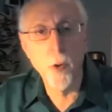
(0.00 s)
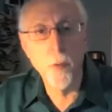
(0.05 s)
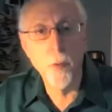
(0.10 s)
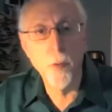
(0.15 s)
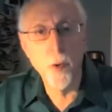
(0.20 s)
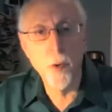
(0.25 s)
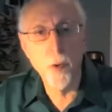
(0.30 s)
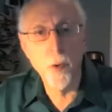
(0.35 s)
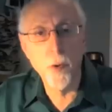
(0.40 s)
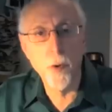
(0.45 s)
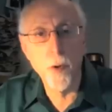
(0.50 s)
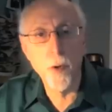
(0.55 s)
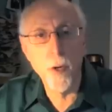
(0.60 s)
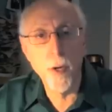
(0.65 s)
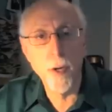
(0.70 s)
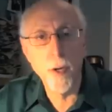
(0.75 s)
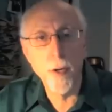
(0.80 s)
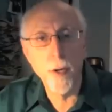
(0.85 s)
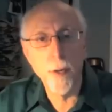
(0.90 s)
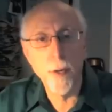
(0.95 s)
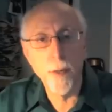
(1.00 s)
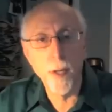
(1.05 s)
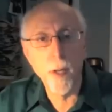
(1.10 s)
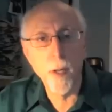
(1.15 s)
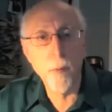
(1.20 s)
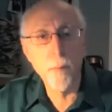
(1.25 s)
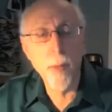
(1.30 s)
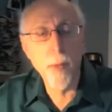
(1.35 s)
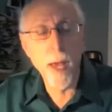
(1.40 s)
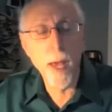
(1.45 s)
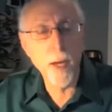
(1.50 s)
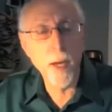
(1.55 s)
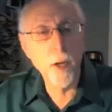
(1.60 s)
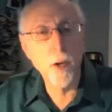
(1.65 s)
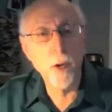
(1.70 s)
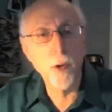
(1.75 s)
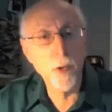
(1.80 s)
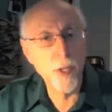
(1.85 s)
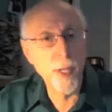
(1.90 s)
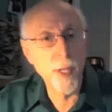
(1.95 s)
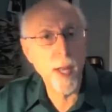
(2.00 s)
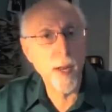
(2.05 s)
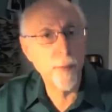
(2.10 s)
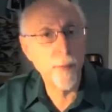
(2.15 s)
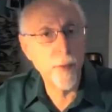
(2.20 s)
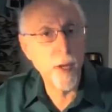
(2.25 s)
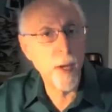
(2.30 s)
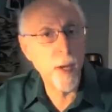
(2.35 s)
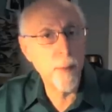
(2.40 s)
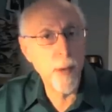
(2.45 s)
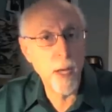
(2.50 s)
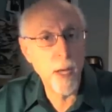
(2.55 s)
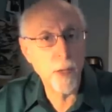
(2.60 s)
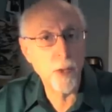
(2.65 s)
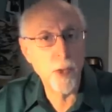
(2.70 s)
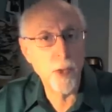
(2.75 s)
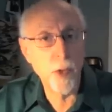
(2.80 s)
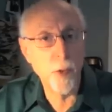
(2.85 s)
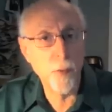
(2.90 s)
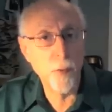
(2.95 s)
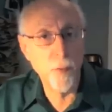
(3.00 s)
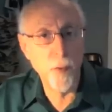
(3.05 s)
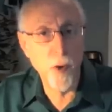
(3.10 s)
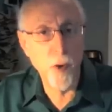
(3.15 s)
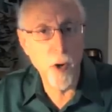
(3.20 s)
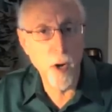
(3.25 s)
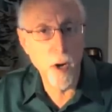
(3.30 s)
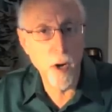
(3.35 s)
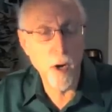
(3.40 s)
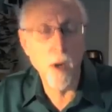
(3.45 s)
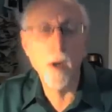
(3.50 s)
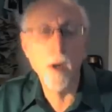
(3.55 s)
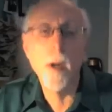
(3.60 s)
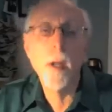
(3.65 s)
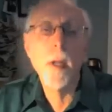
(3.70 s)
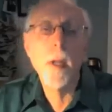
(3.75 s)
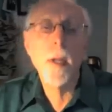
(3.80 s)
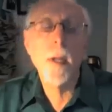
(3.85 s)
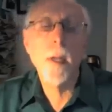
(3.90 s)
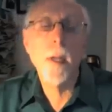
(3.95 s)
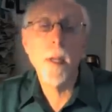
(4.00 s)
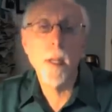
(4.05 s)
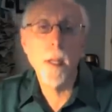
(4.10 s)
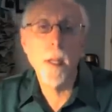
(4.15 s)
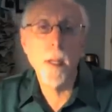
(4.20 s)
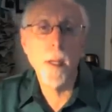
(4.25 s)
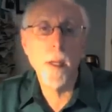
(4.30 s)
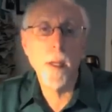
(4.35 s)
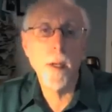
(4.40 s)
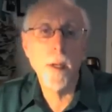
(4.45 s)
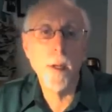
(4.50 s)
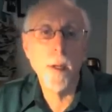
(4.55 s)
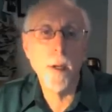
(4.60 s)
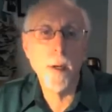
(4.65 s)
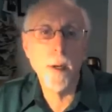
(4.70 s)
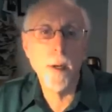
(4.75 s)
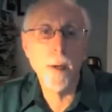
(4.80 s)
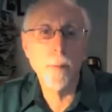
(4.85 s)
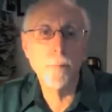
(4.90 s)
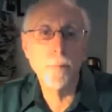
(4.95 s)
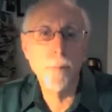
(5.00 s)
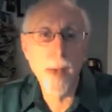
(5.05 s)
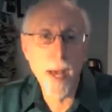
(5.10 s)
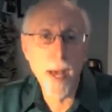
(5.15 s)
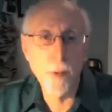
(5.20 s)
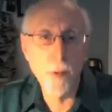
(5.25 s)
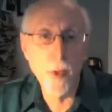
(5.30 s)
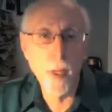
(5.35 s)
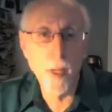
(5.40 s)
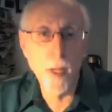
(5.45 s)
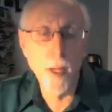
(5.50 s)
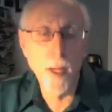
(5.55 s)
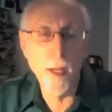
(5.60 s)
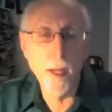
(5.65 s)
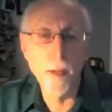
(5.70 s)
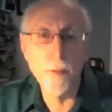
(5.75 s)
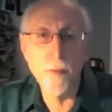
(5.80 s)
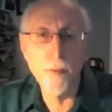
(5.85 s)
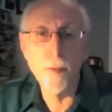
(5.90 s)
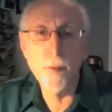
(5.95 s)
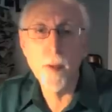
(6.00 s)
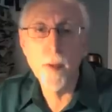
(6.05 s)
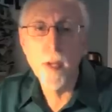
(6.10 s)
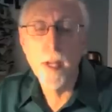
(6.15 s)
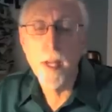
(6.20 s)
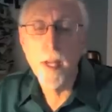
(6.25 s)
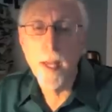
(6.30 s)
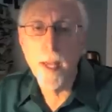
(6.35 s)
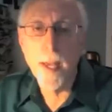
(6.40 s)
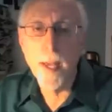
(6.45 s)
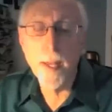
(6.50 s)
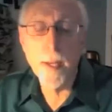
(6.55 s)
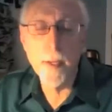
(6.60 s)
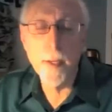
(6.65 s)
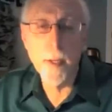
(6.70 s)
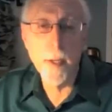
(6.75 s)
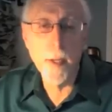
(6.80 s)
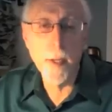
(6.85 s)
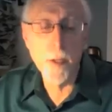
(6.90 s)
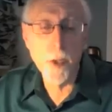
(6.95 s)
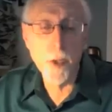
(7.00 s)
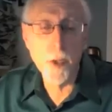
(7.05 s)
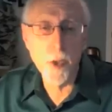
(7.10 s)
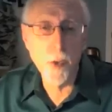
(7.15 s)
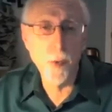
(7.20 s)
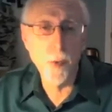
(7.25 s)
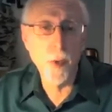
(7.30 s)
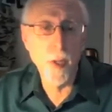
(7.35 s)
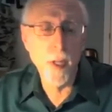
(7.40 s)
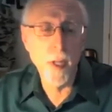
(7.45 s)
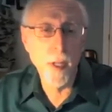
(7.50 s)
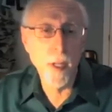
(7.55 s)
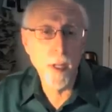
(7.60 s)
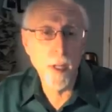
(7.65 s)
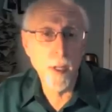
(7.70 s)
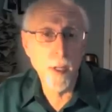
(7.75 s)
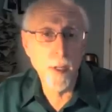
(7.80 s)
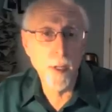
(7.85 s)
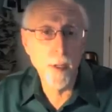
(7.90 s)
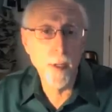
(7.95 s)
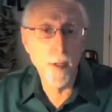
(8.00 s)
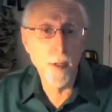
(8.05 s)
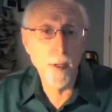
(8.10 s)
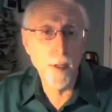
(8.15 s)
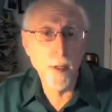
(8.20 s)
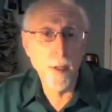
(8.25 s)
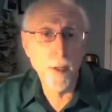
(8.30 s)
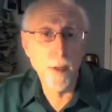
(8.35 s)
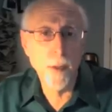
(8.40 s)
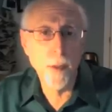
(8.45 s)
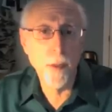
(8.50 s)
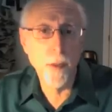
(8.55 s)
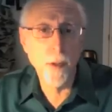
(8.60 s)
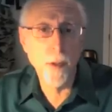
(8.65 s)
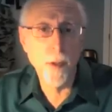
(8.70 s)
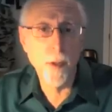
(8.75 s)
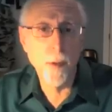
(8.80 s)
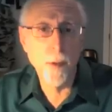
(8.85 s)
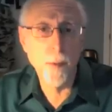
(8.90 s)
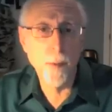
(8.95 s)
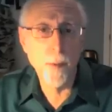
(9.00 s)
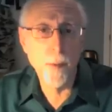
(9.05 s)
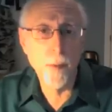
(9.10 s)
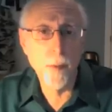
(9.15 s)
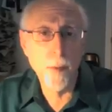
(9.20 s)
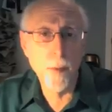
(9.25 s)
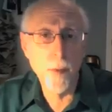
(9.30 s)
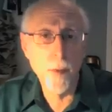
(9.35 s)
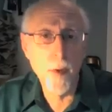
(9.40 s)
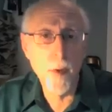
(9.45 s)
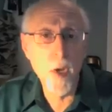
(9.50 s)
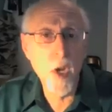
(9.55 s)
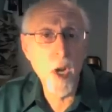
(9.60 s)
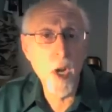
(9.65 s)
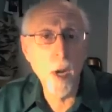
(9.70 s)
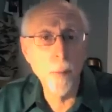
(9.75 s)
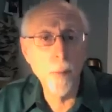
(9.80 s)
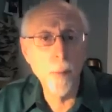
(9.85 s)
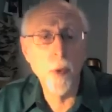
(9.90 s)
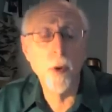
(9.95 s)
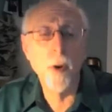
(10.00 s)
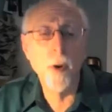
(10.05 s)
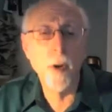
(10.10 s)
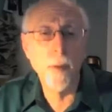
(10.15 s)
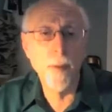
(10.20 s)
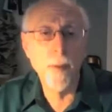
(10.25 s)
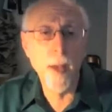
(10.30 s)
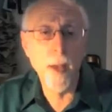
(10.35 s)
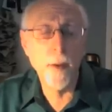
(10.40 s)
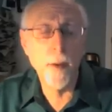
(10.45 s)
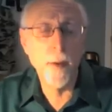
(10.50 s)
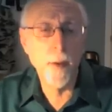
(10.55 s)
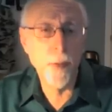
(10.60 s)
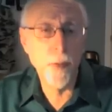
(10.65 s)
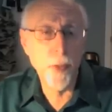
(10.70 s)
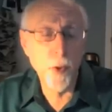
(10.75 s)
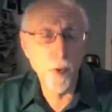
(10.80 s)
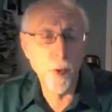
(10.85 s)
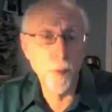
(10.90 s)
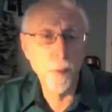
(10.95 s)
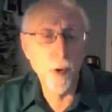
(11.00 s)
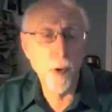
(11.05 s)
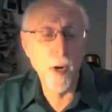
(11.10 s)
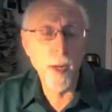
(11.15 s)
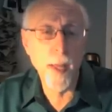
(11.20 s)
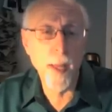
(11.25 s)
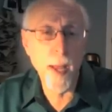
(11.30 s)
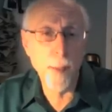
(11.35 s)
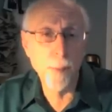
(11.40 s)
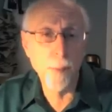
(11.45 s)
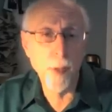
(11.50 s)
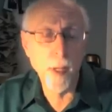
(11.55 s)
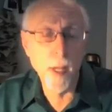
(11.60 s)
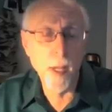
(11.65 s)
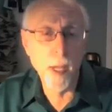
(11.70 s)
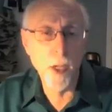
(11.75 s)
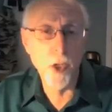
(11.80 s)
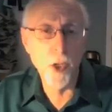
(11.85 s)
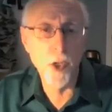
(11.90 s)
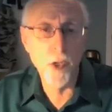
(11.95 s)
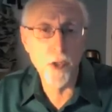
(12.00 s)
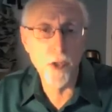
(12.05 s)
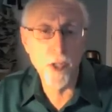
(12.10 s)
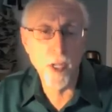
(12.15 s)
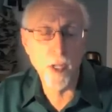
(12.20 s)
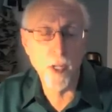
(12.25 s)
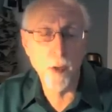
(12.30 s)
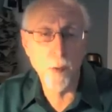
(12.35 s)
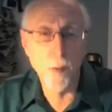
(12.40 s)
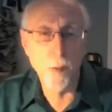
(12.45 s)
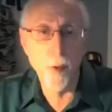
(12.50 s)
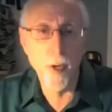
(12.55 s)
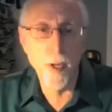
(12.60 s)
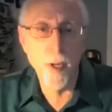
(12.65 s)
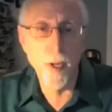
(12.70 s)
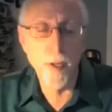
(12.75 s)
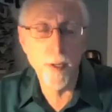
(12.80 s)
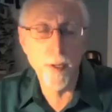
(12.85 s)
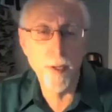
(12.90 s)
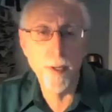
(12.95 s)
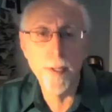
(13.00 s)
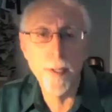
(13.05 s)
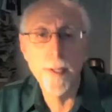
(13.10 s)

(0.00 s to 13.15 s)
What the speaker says: over the competitors that have come out so far in battery life and certainly in the number of third-party applications it can run.